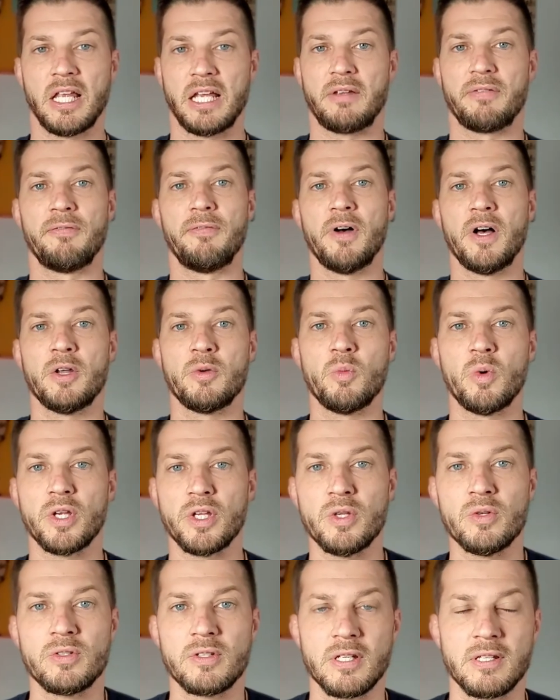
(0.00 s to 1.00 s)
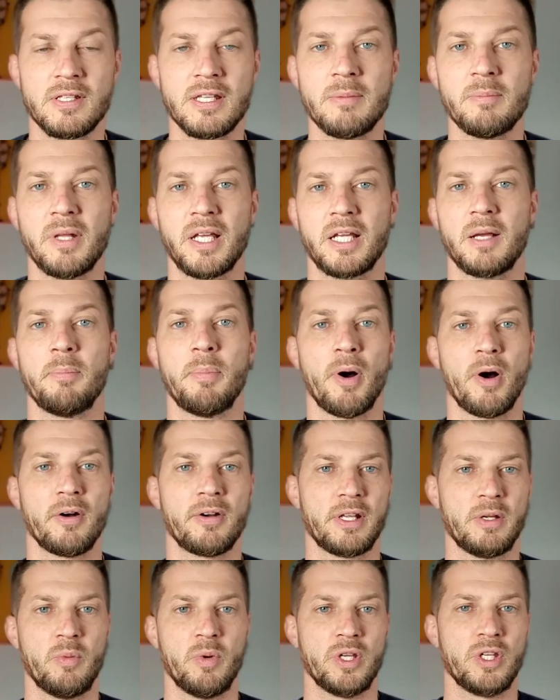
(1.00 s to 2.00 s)
fun, what used to seem like a
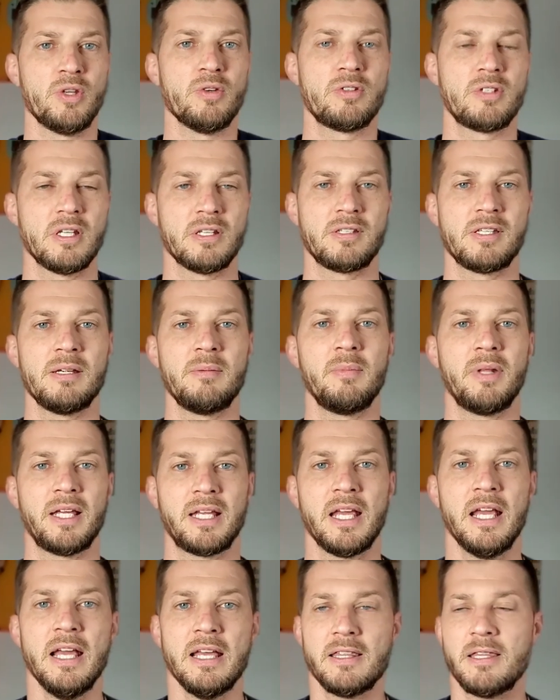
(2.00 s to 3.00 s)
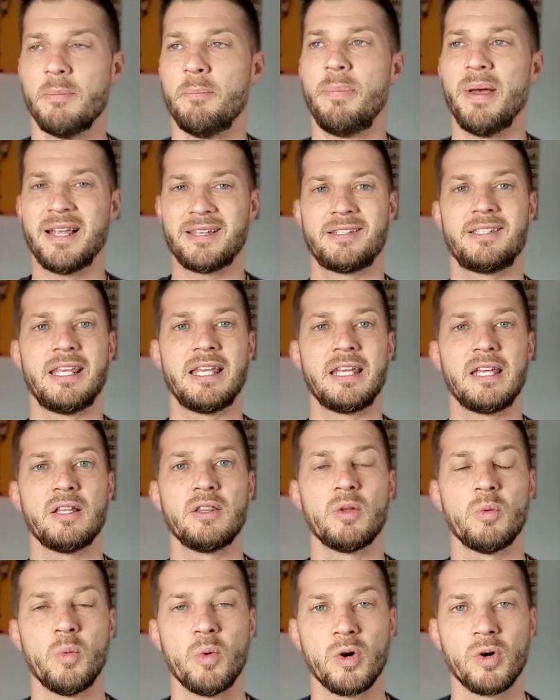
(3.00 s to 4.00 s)
party, what used to seem like the best thing
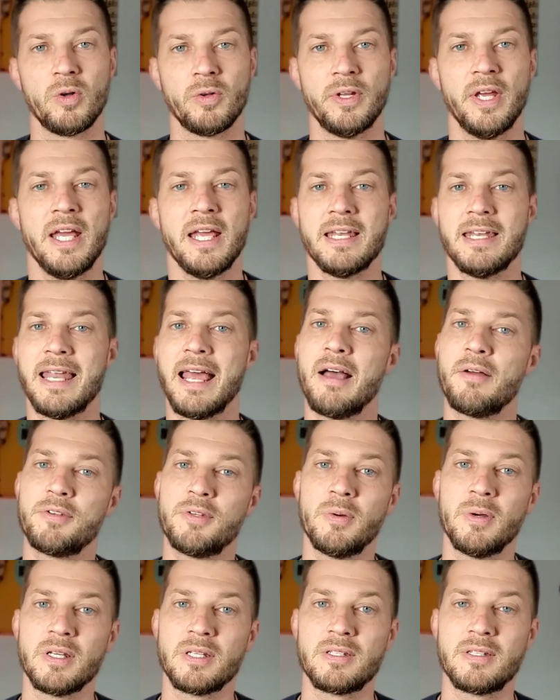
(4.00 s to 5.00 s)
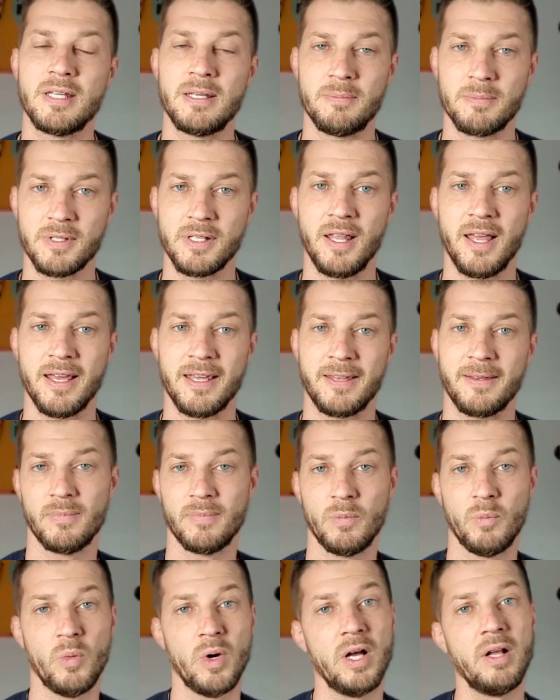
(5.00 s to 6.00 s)
in the world, now to us seems like,
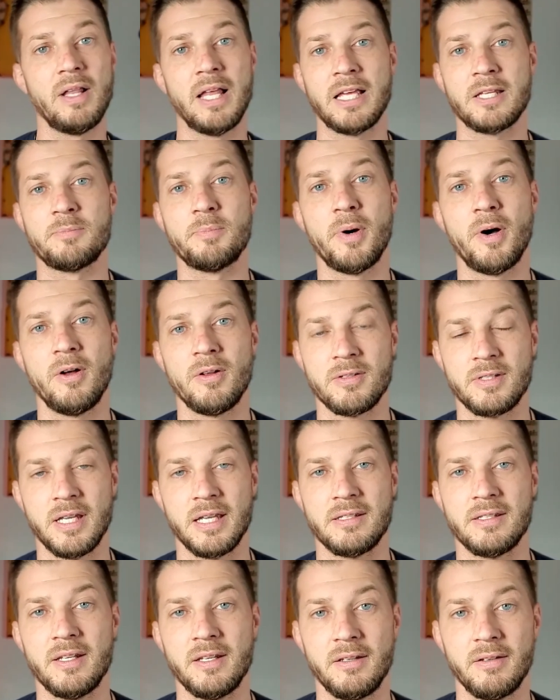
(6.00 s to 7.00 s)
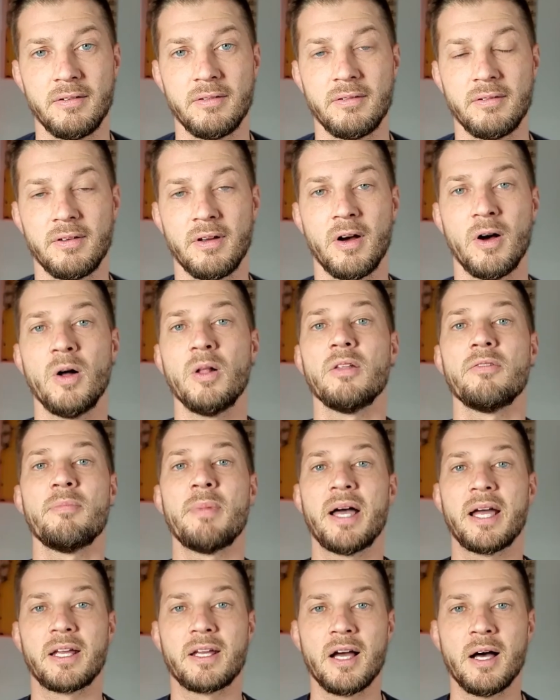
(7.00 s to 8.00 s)
well, as Paul says it, all of
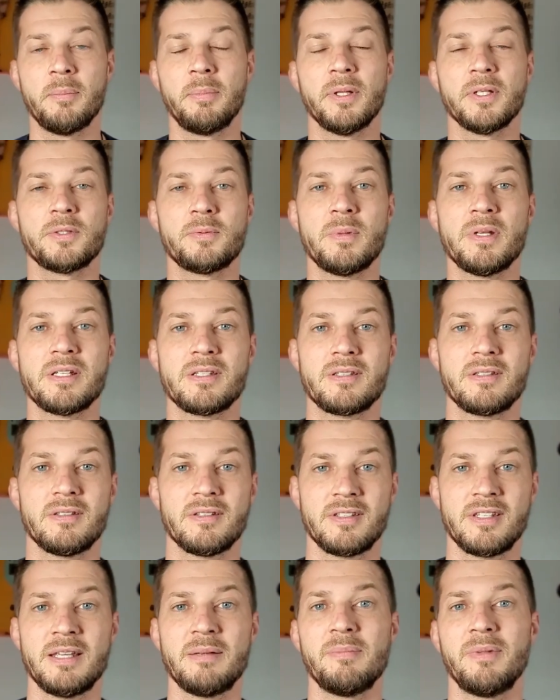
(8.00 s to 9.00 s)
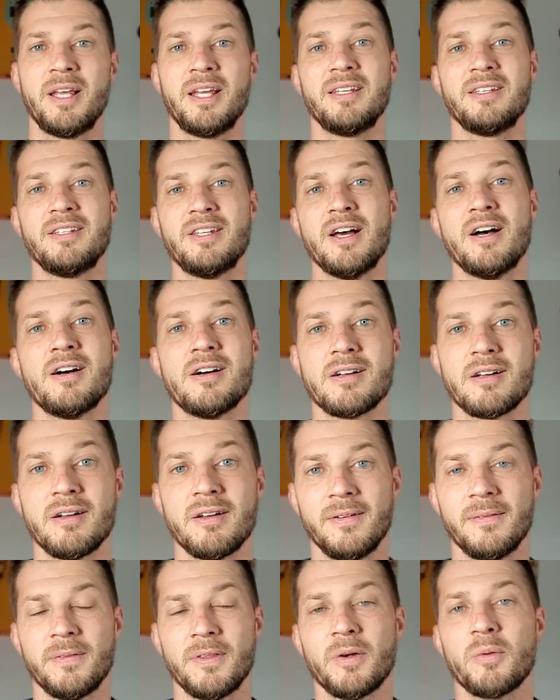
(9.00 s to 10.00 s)
my accomplishments seem like dung.
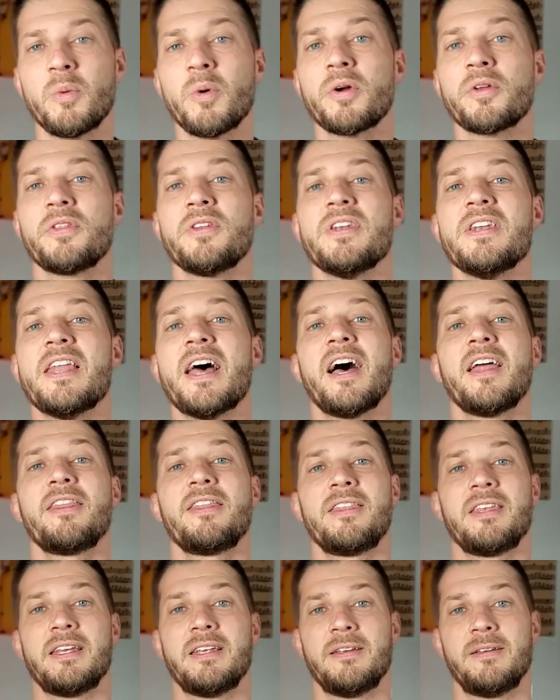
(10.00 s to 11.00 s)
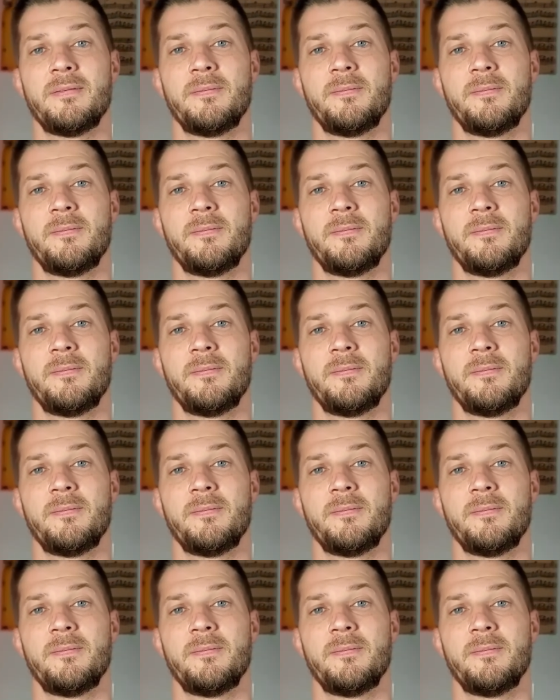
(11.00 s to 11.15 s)
They're worth nothing